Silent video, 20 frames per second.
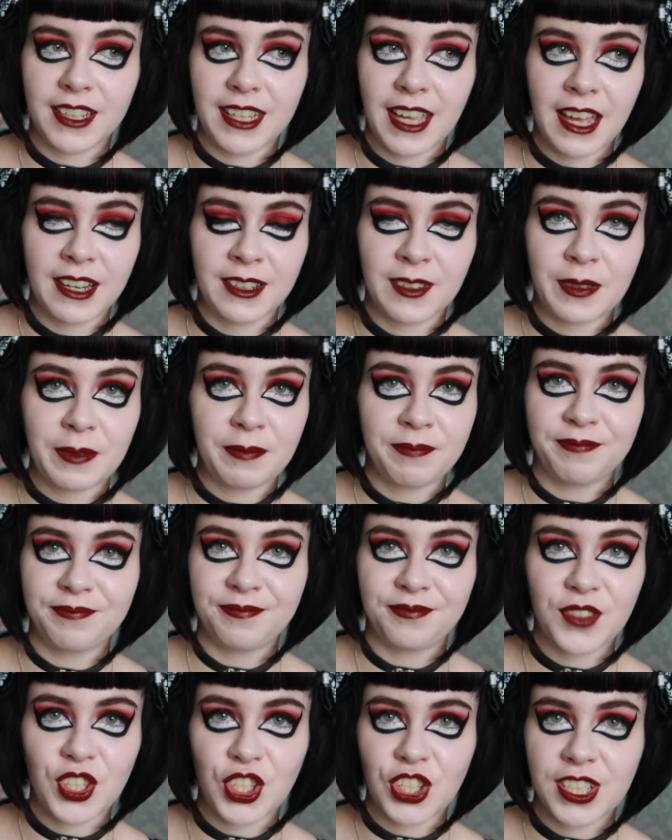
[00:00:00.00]
again
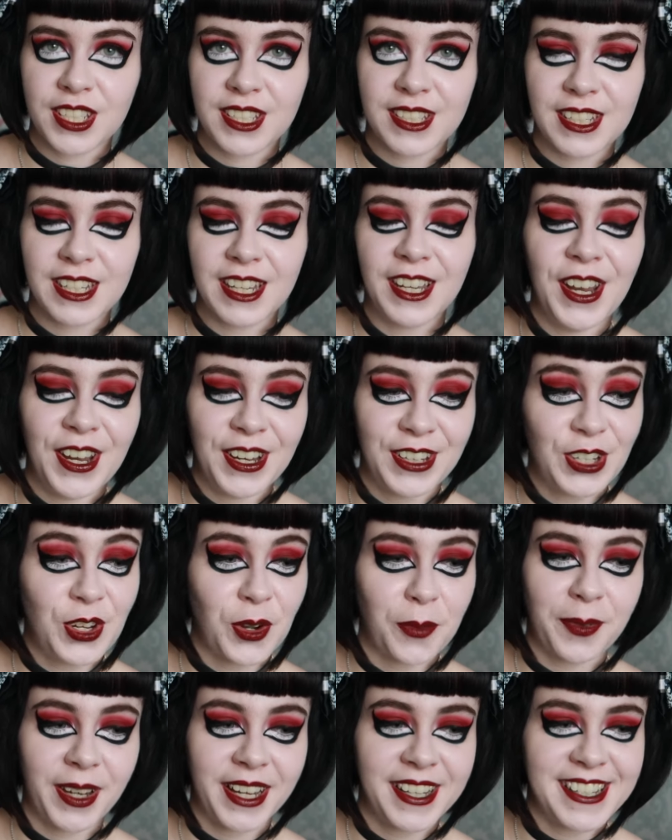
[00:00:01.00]
just
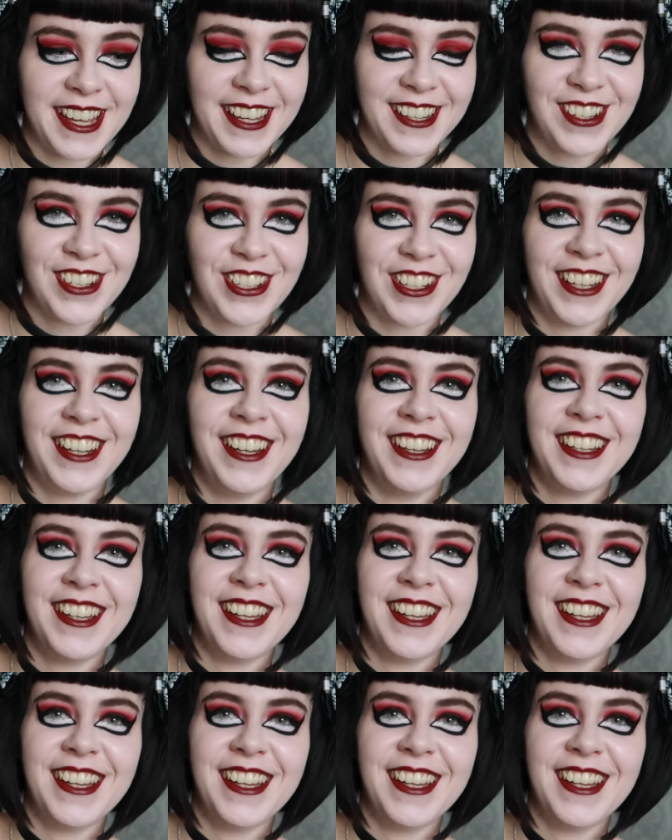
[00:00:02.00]
got my attention.